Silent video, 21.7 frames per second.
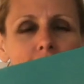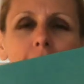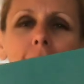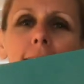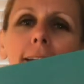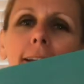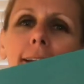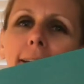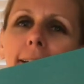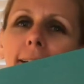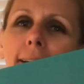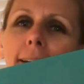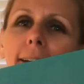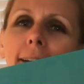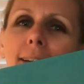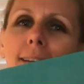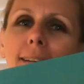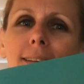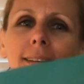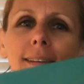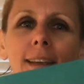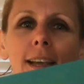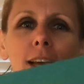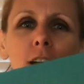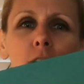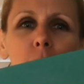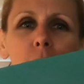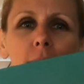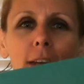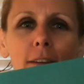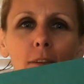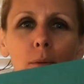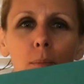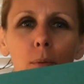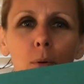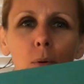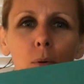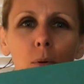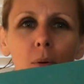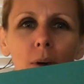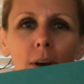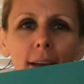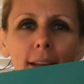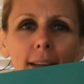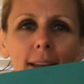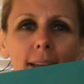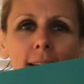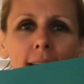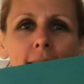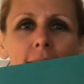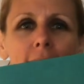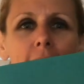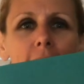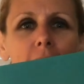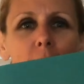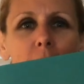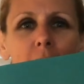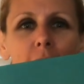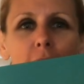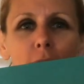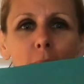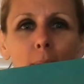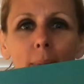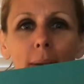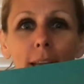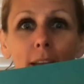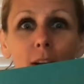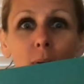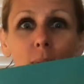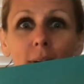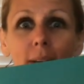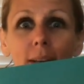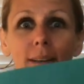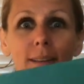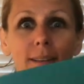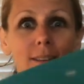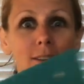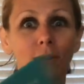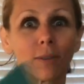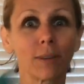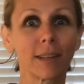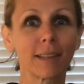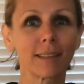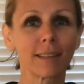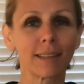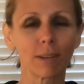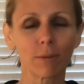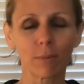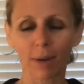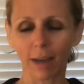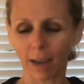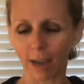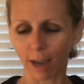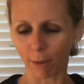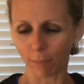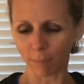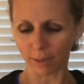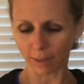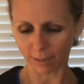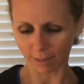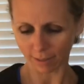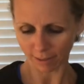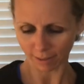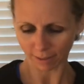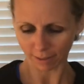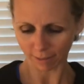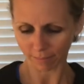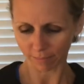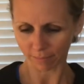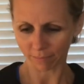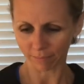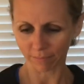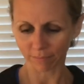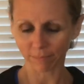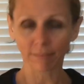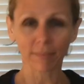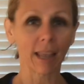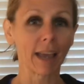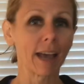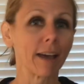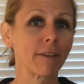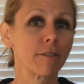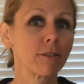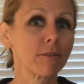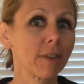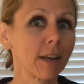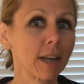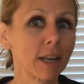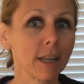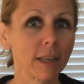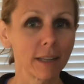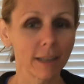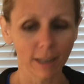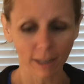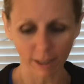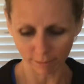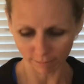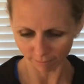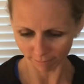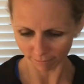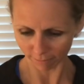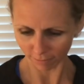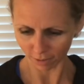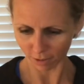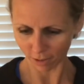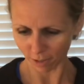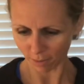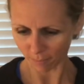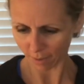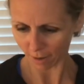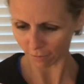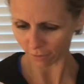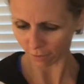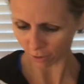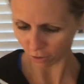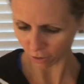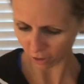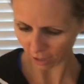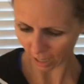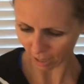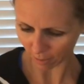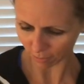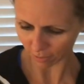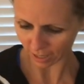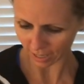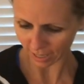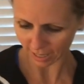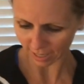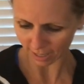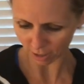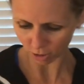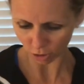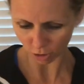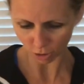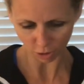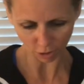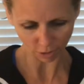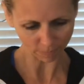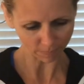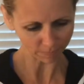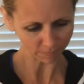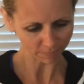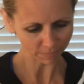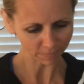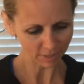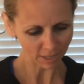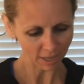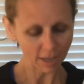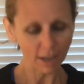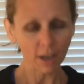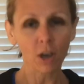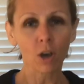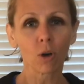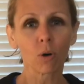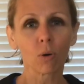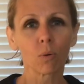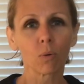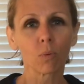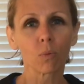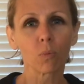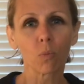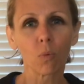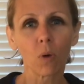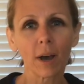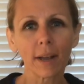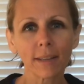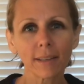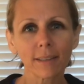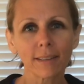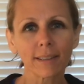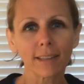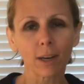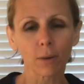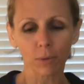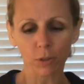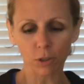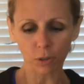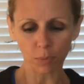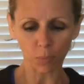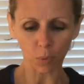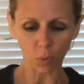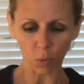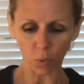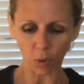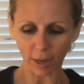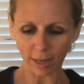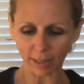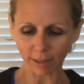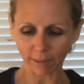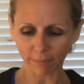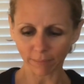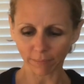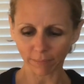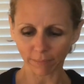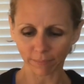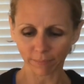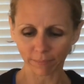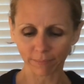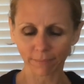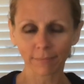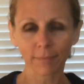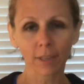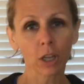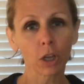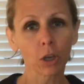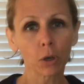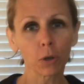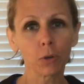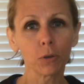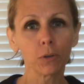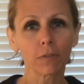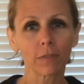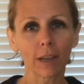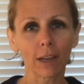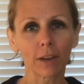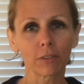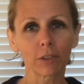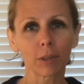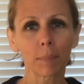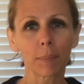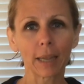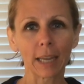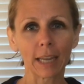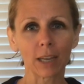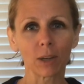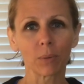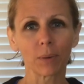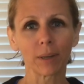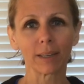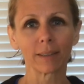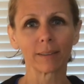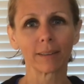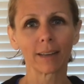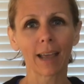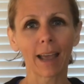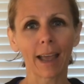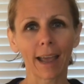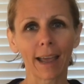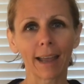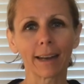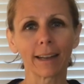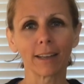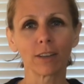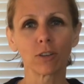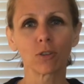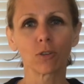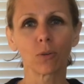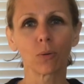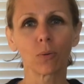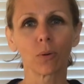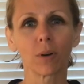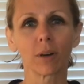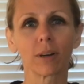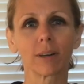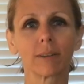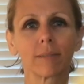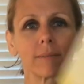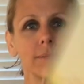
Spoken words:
Yes, we have a boy and we have a penguin. So let's see what happens. I haven't read it yet. It's my first time reading it too. Once there was a boy who found a penguin at his door.